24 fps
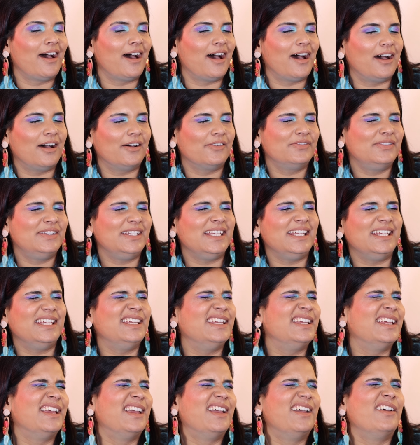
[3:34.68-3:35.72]
of
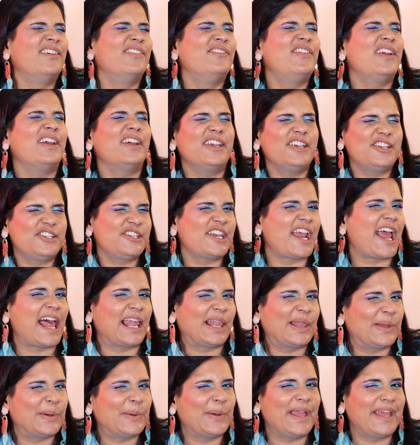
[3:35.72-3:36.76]
the very
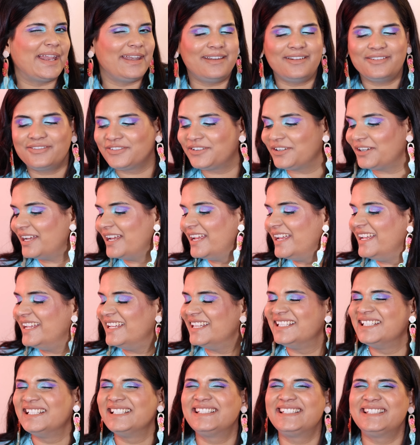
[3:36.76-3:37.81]
shallow end of greens,
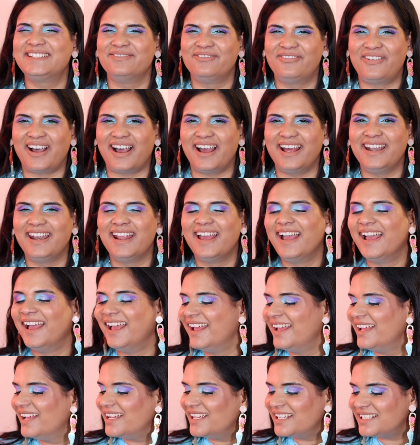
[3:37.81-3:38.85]
but
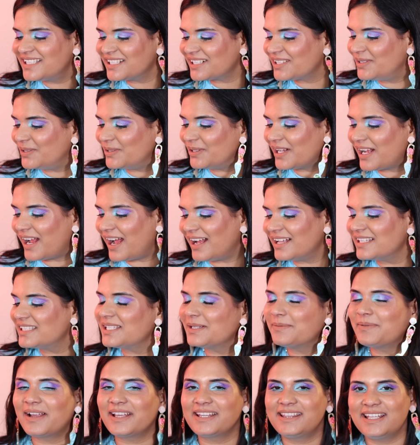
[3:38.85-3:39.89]
it's a cool
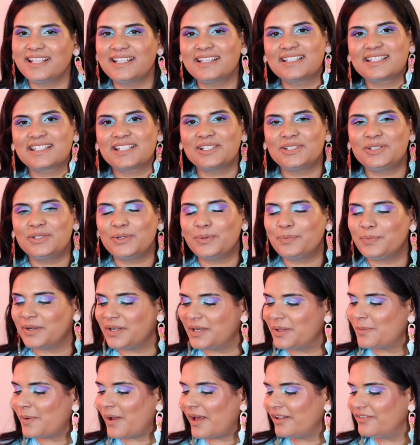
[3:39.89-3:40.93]
concept. I think this will do
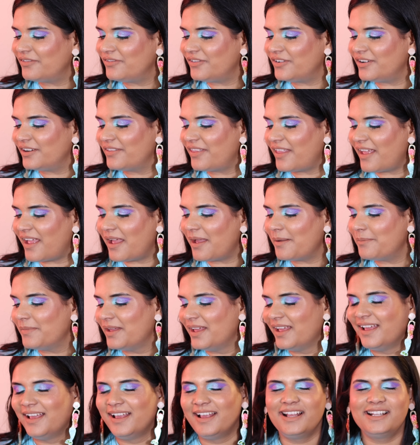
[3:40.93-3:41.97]
pretty well for them.
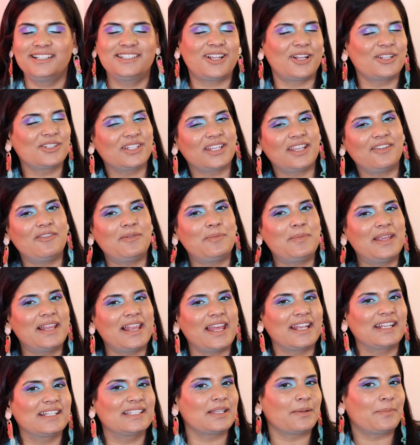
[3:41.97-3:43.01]
It's also giving me
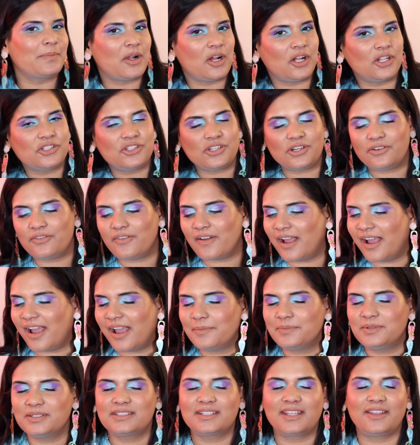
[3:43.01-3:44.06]
like subculture
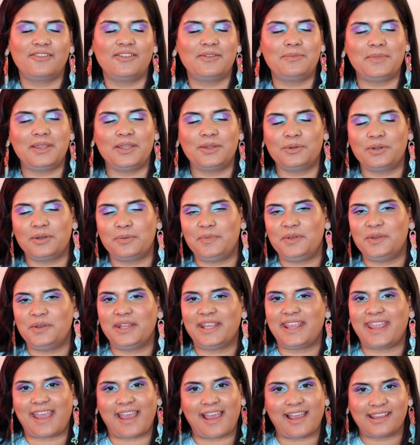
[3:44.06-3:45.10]
vibes. It's giving me Huda
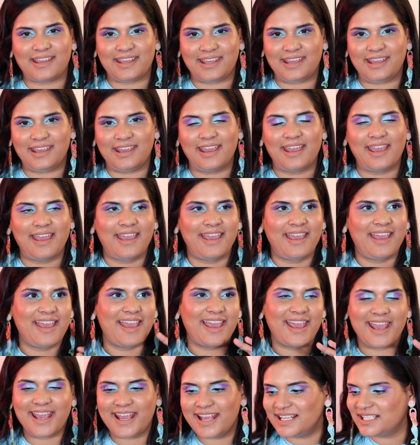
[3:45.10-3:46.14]
Beauty khaki
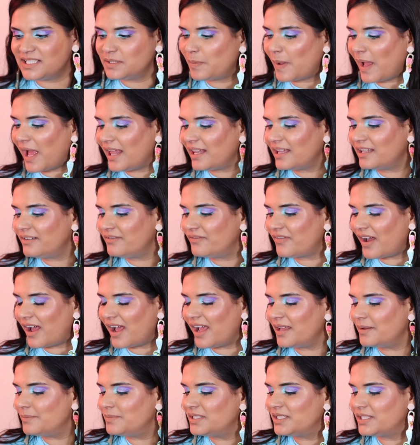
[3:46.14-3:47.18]
haze palette
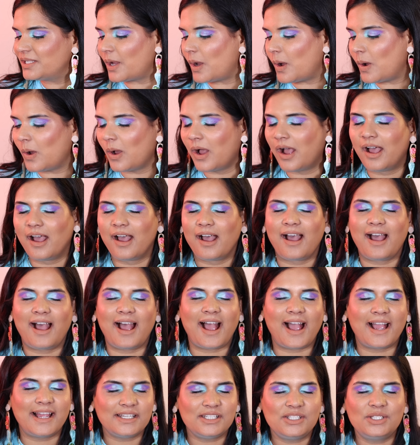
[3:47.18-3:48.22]
vibes, so
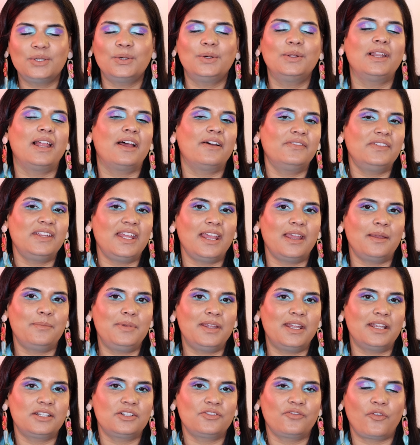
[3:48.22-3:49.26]
I do love the A
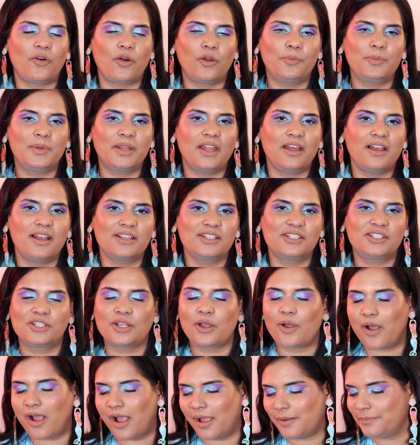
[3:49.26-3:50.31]
B H formula,
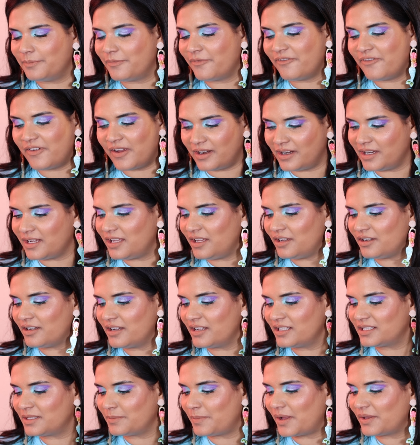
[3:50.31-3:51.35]
so I'm very
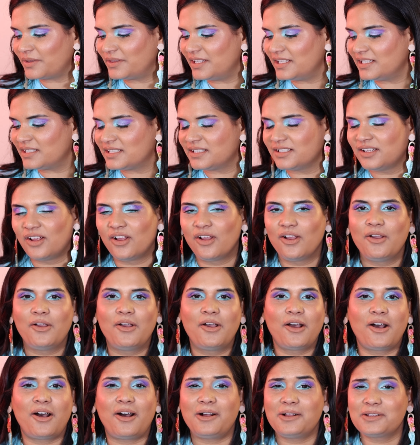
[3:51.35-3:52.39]
curious about this.
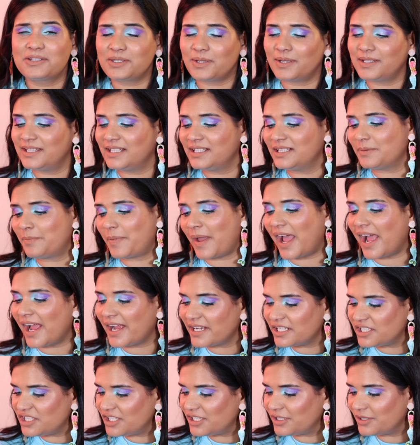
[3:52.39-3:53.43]
Also, I think the
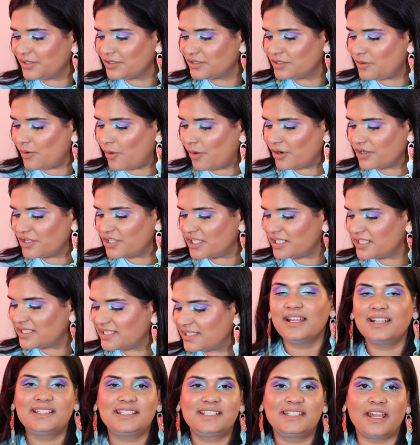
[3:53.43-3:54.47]
packaging looks gorgeous.
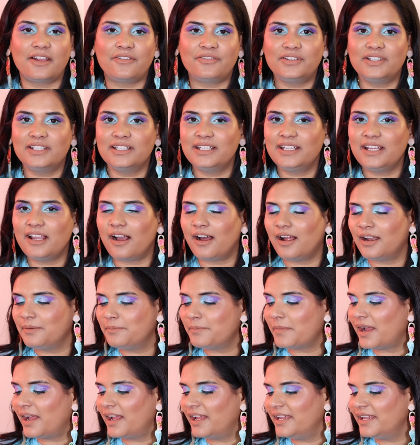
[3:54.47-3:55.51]
It's definitely
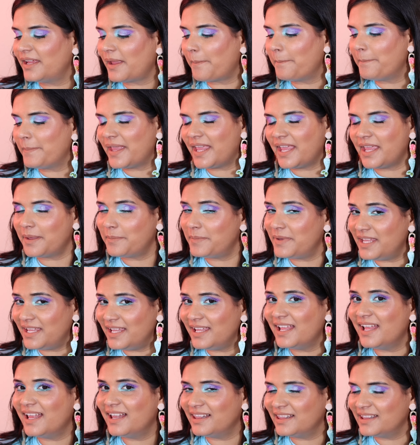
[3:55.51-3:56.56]
on my
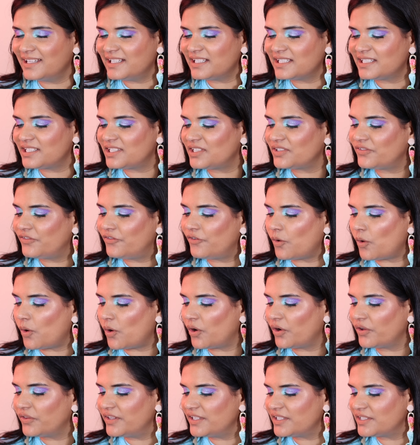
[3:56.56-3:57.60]
maybe list
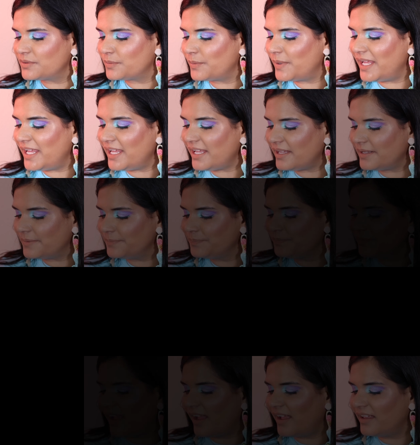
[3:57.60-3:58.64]
for this week.
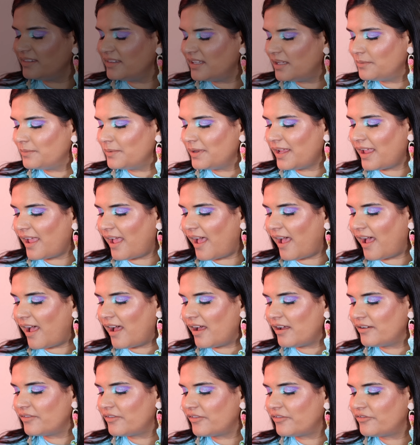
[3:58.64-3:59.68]
And then we
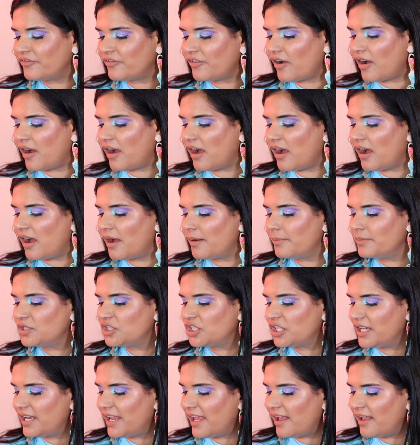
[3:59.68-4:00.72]
have from
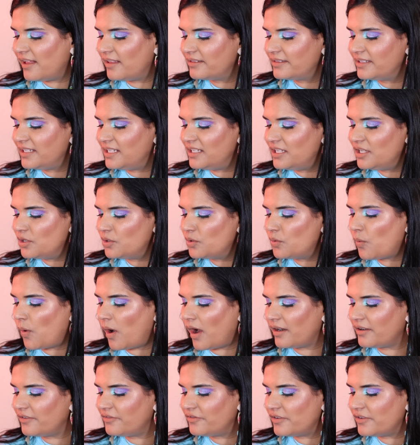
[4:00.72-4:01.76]
Chanel the new Water